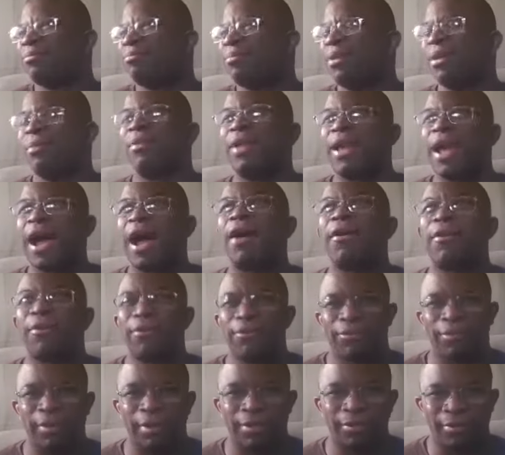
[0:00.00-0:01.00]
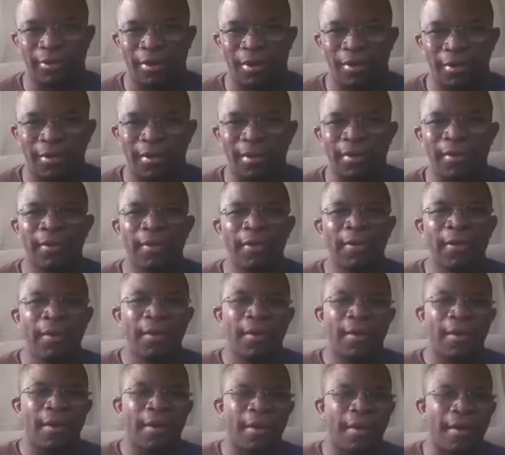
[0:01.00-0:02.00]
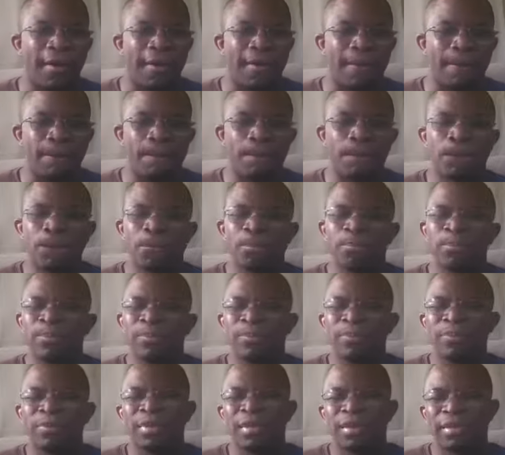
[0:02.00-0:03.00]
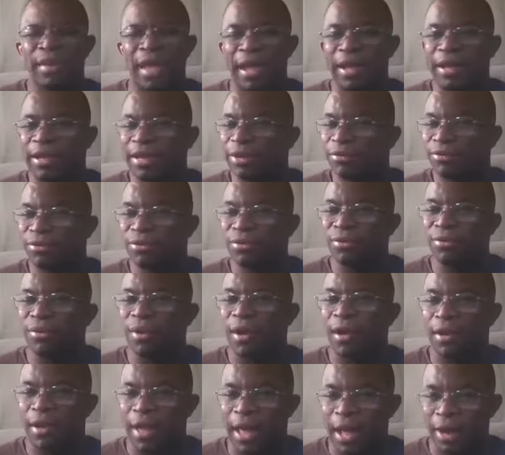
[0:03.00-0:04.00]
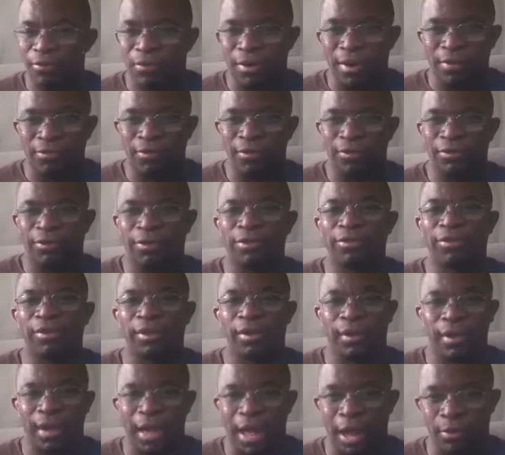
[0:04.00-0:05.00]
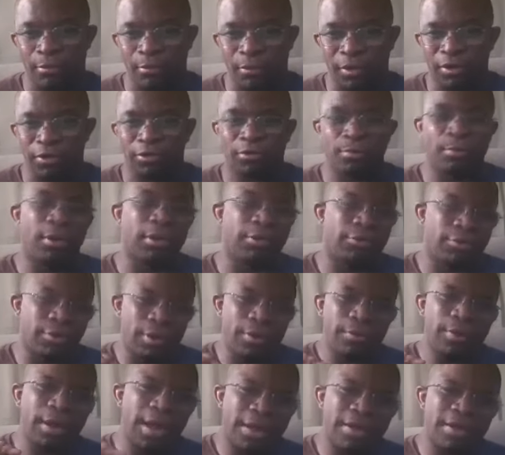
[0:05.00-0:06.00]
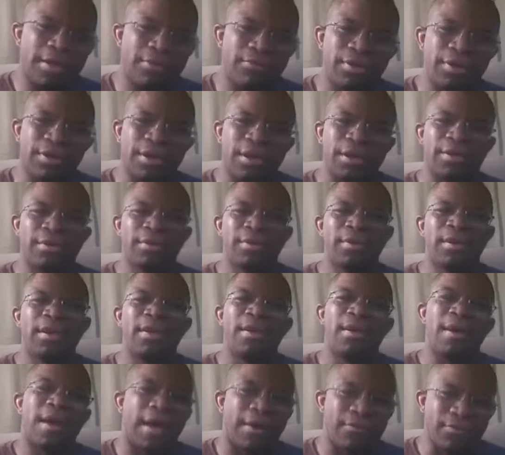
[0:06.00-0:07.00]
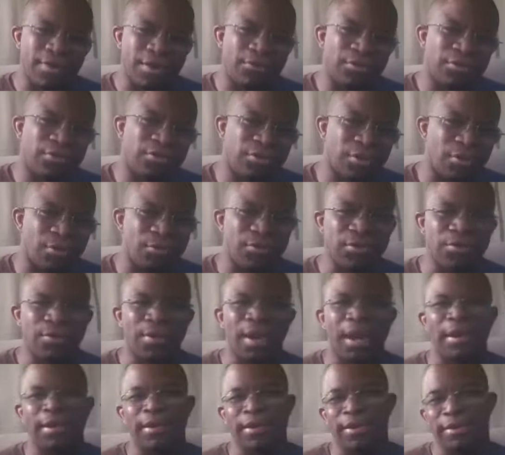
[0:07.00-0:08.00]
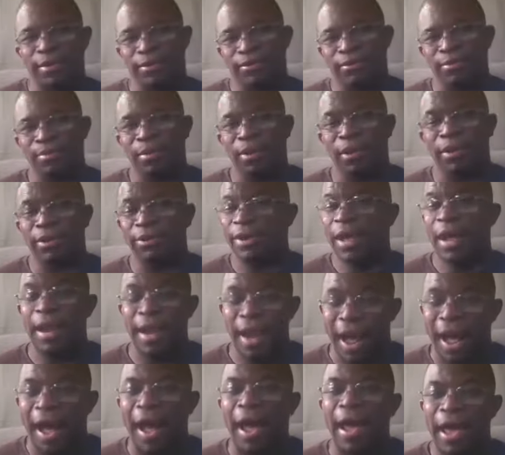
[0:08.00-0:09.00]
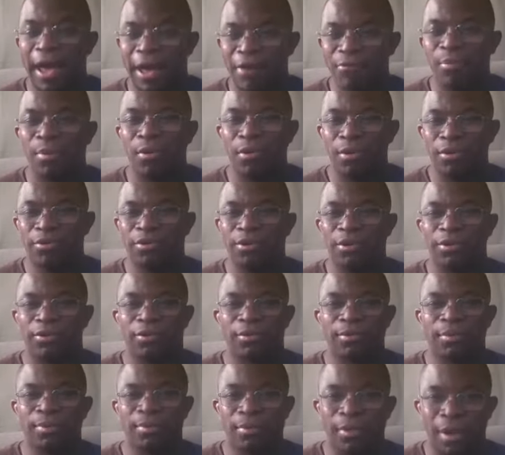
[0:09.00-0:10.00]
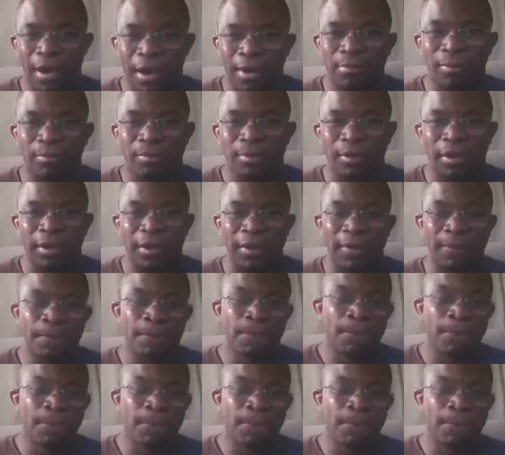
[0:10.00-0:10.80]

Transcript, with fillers: bibliography. Sorry, um, that he gives you a lot of references and a lot of books. But you know what? I've never done. I've never shown you any of these books, and I have purchased probably